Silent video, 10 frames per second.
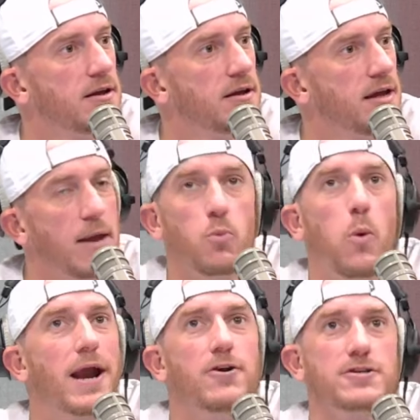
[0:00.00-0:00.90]
And
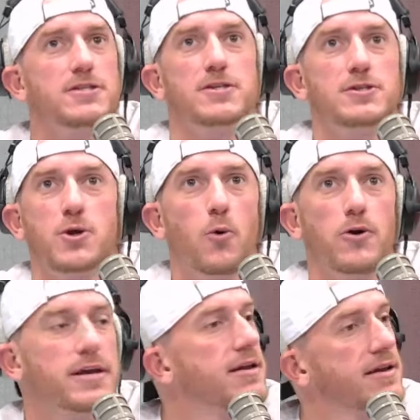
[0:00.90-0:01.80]
where is the
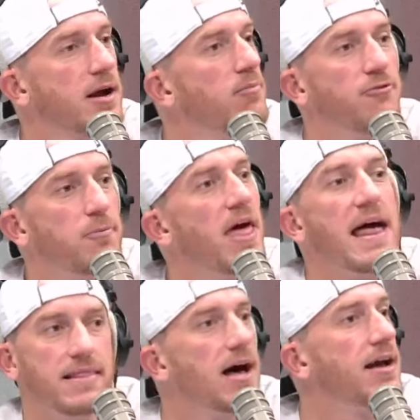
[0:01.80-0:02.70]
scoring going to come from that
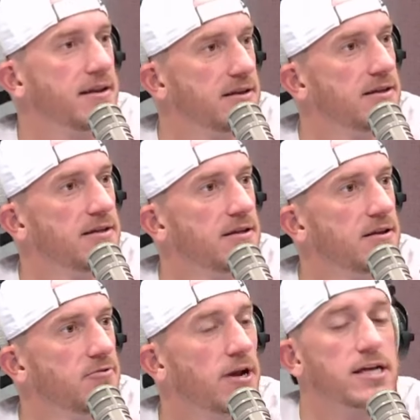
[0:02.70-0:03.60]
line?
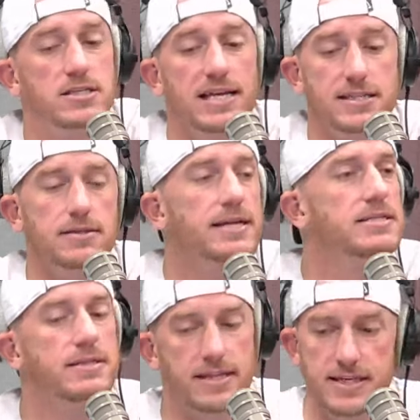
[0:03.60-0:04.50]
Right? Because let's
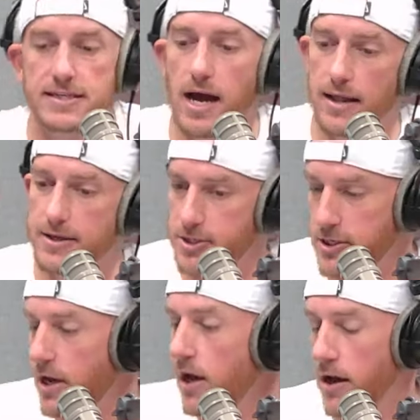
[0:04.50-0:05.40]
let's let's
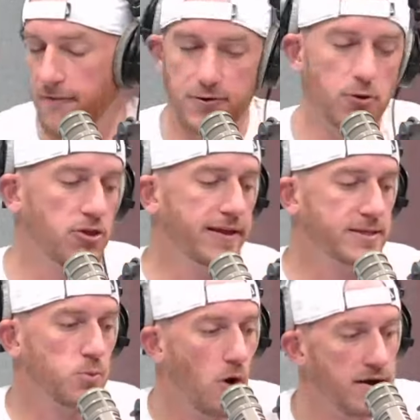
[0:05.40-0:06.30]
acknowledge a few
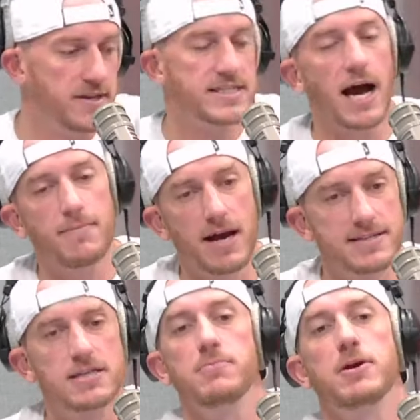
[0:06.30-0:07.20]
things. One, the top
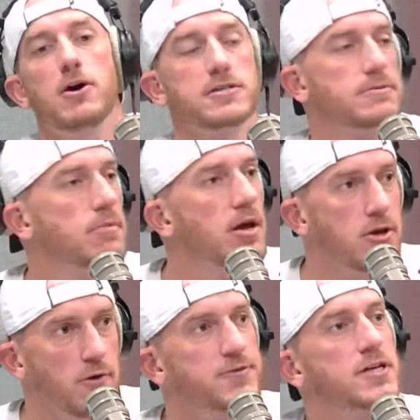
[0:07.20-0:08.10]
line's going to be awesome.
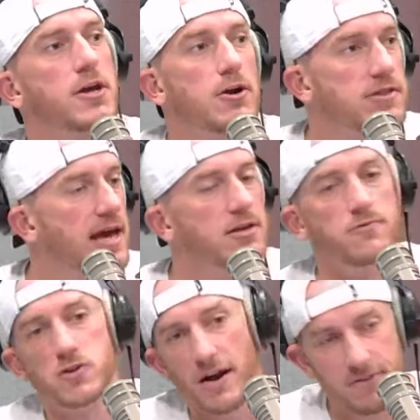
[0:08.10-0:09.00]
You've secured that.
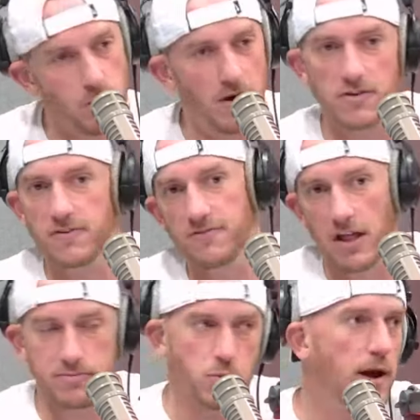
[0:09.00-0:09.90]
You've drafted well. You've
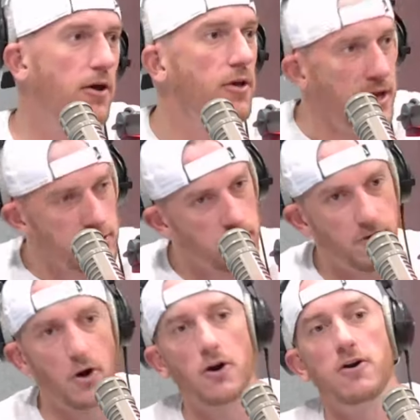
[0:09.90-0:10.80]
developed well. You've
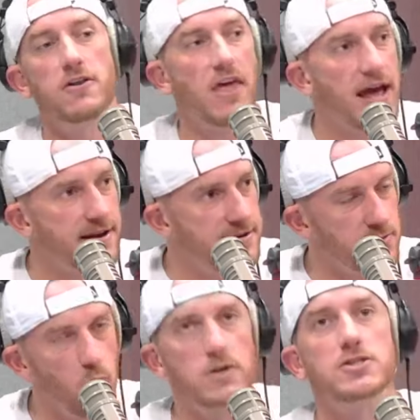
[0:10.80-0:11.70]
earned that.
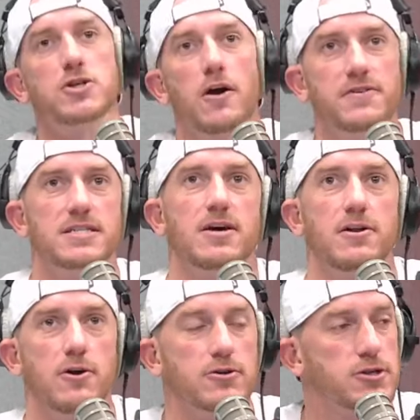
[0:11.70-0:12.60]
Once Jarvis is on
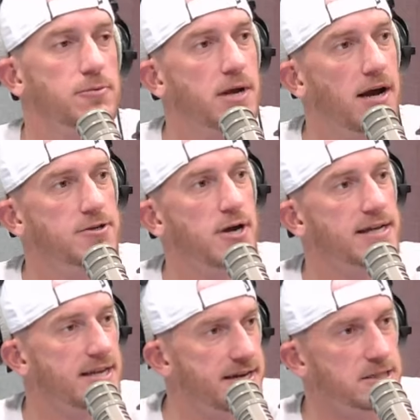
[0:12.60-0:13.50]
a long-term
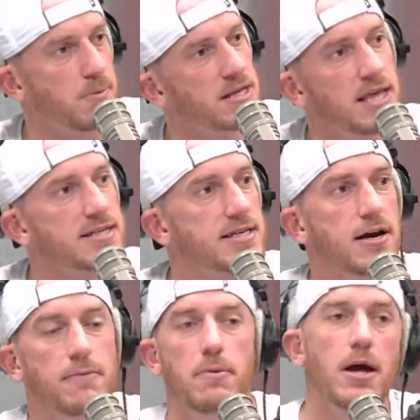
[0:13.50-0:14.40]
contract, and I expect that to
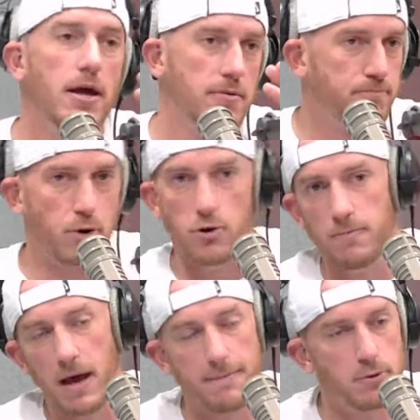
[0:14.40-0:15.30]
come,
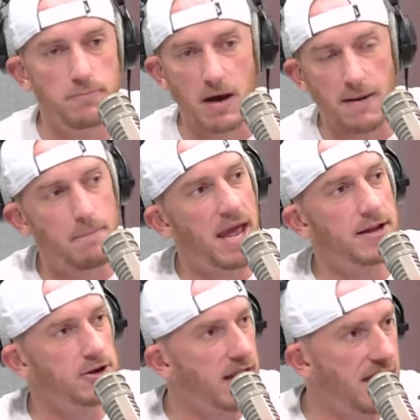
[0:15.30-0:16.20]
boom, bada boom, bada
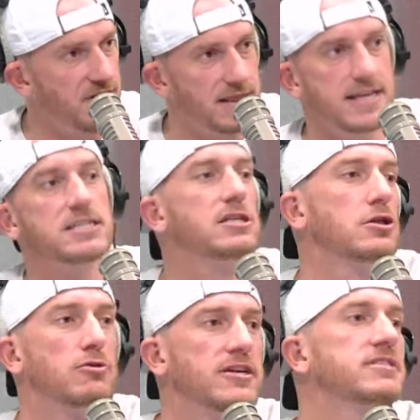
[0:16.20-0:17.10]
bang, you're going to have at least
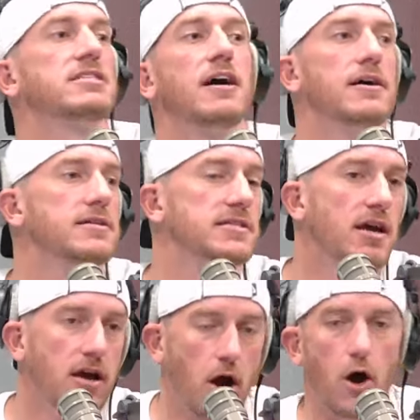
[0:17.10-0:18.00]
three studs
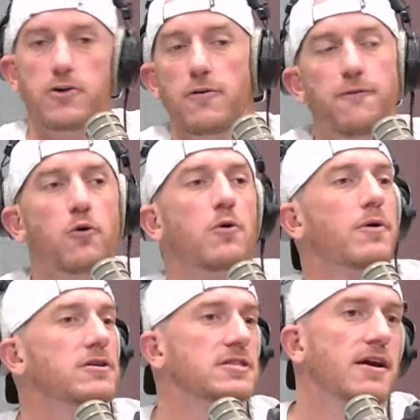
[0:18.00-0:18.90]
on your
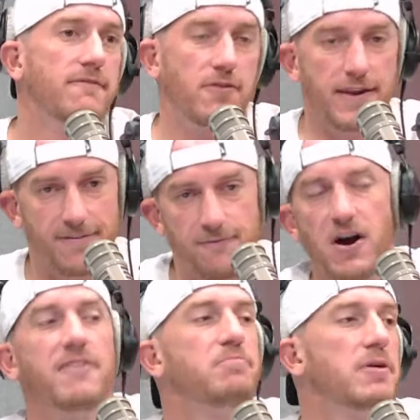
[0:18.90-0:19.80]
forwards for the next
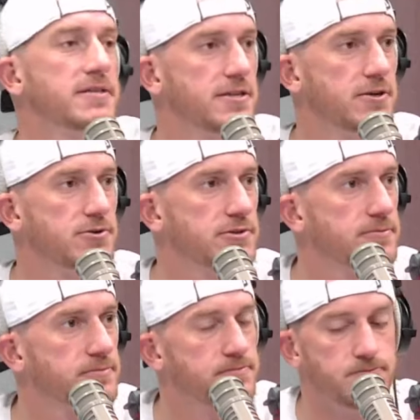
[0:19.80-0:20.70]
five-plus years.
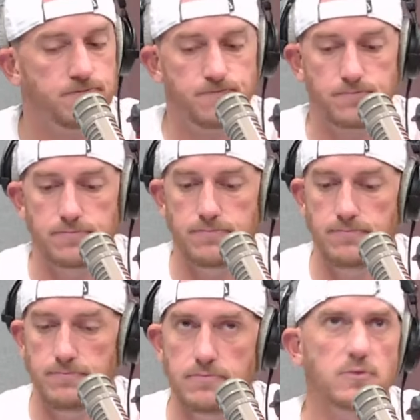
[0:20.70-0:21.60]

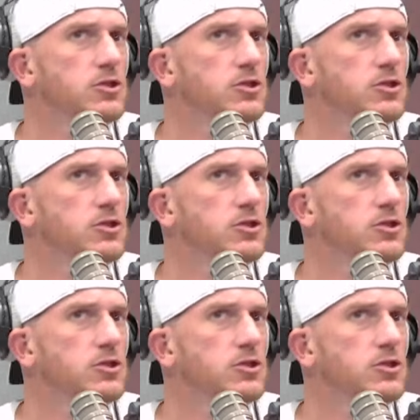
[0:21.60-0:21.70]
It's a